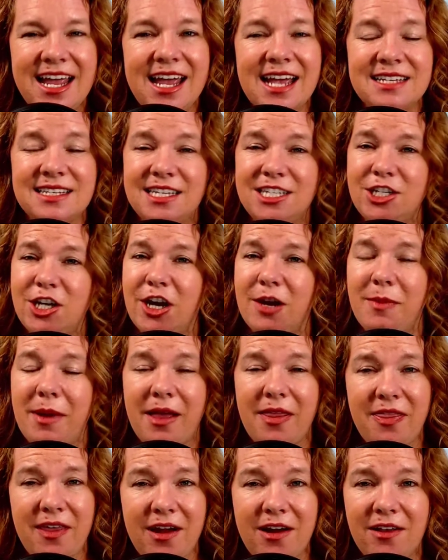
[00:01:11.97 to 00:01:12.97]
as they share
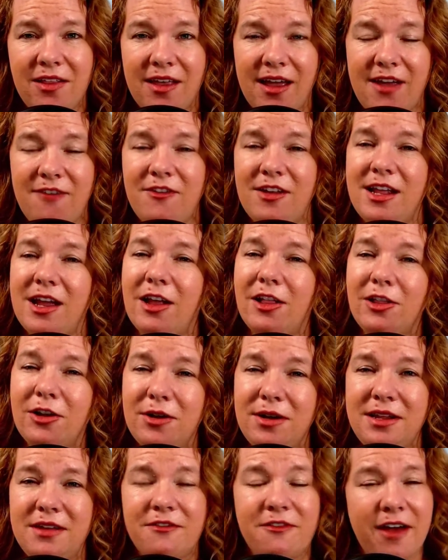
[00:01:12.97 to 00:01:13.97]
about their life and how
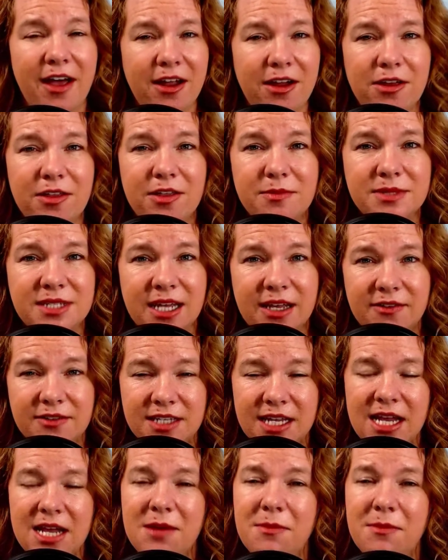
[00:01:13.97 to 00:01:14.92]
learning to value themselves